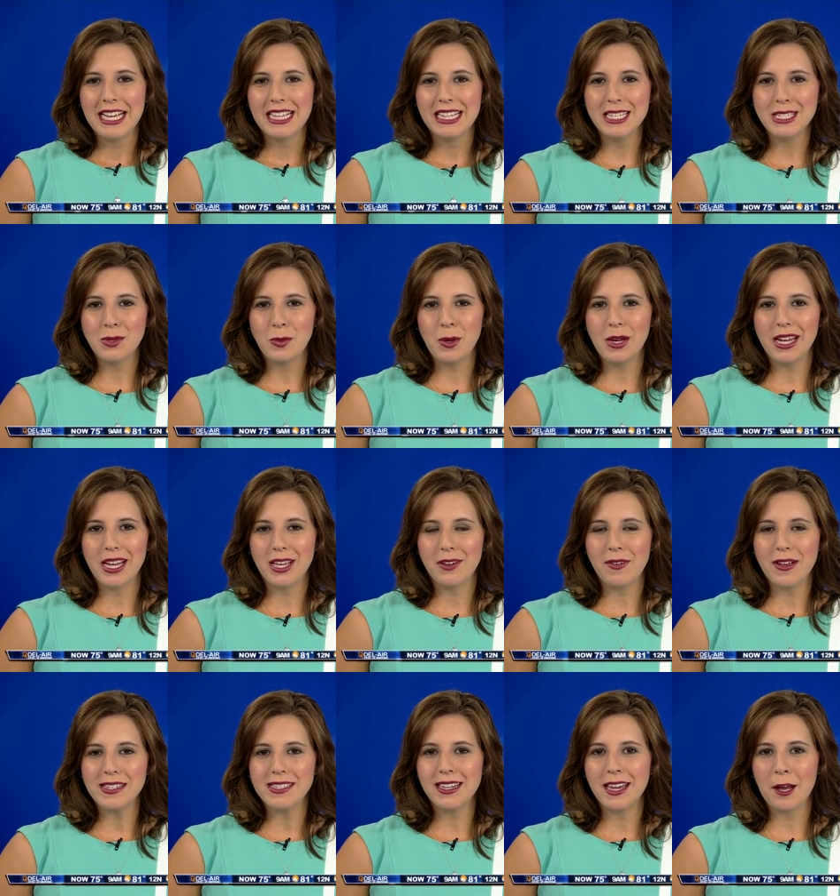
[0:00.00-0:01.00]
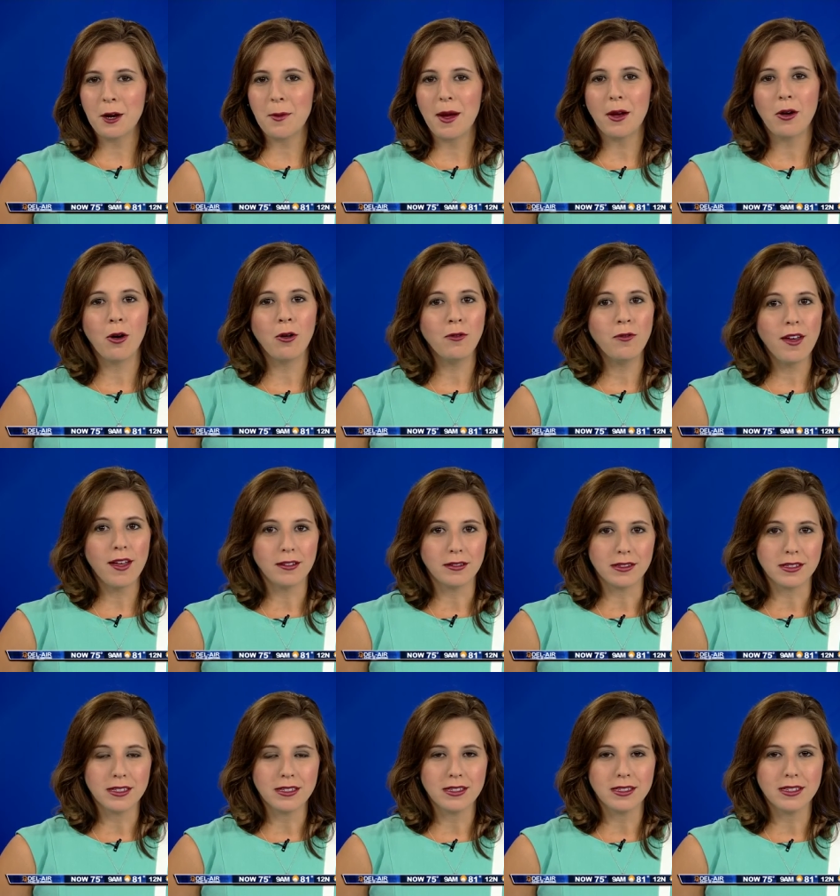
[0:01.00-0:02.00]
This week, investigator Mike
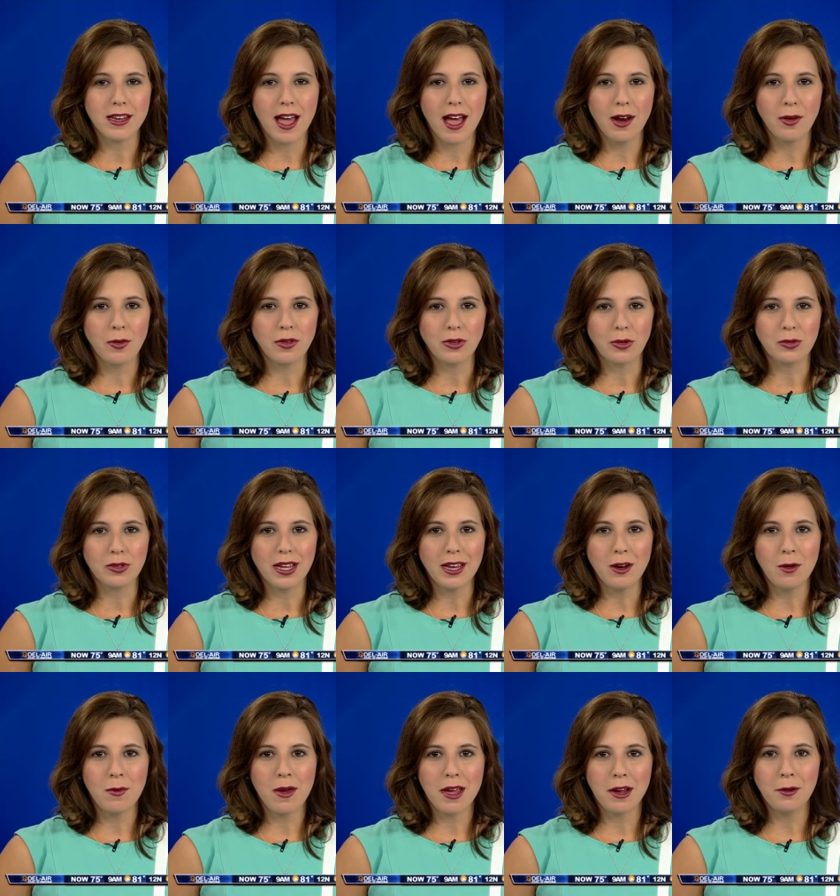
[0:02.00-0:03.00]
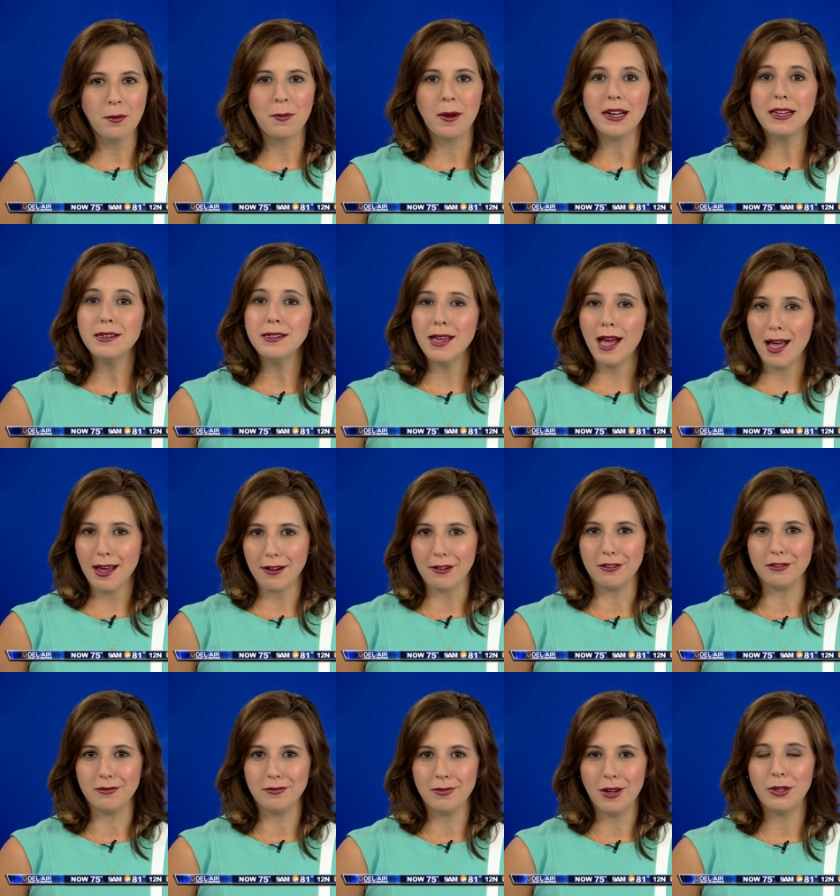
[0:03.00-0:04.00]
Holfeld sits down with Orlando Mayor Buddy
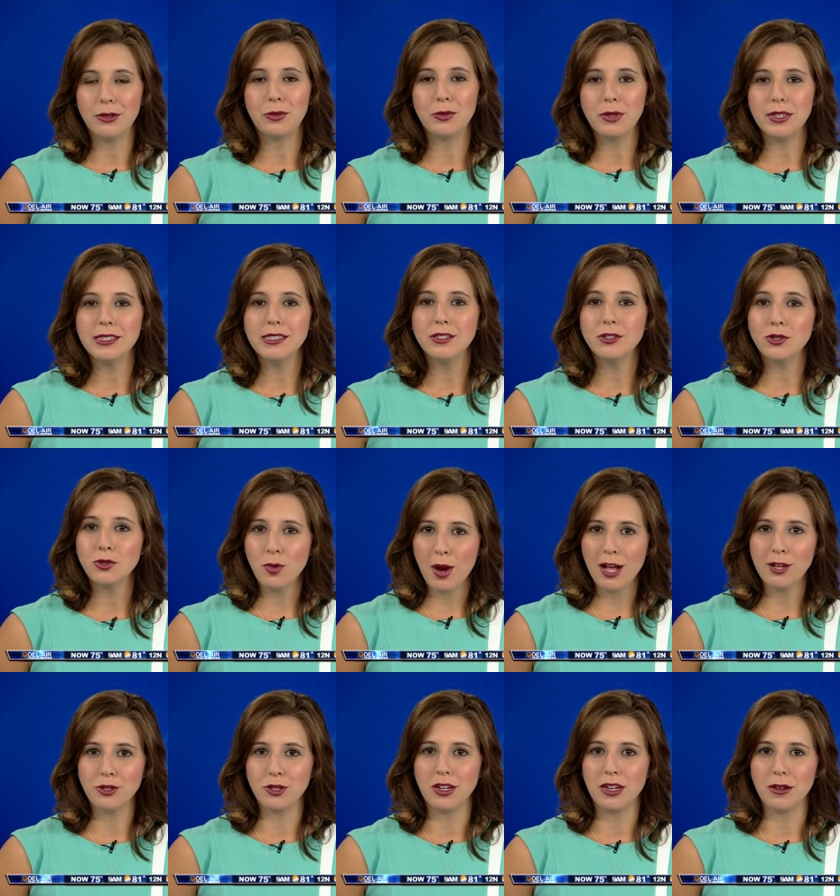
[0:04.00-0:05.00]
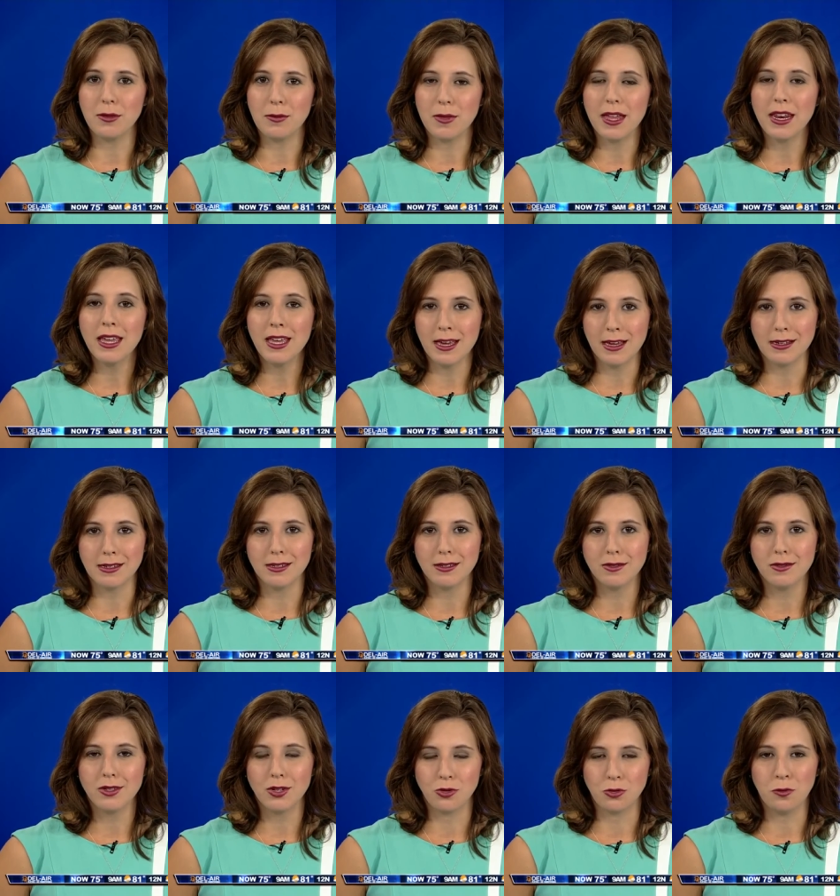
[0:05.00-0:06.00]
Dyer on the recent tragedy that hit
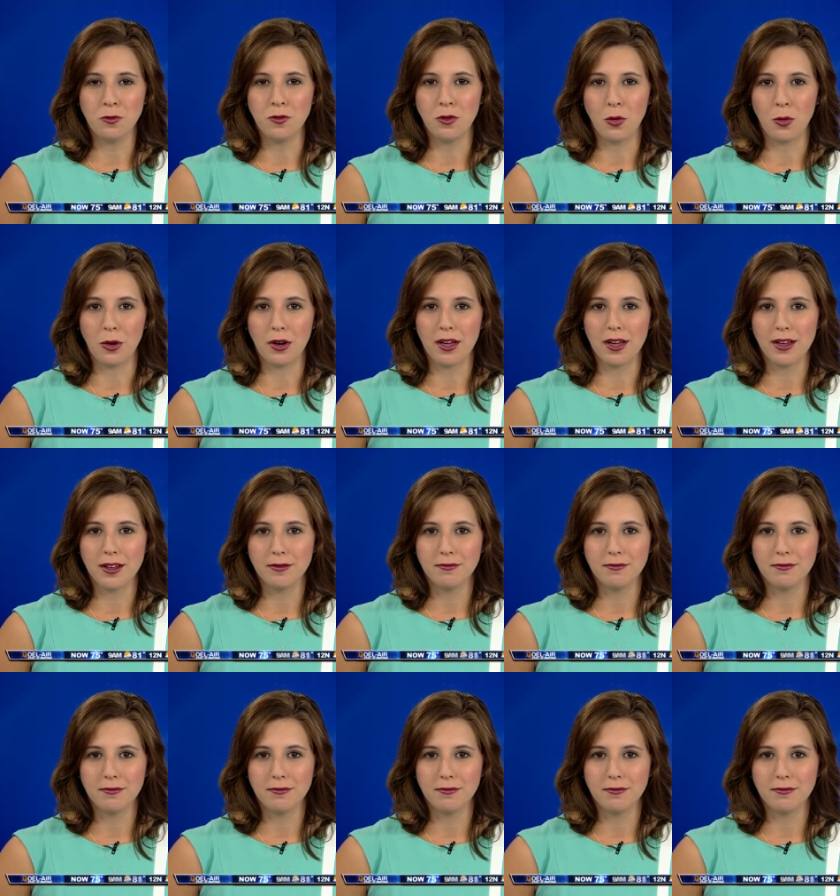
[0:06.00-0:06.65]
Central Florida.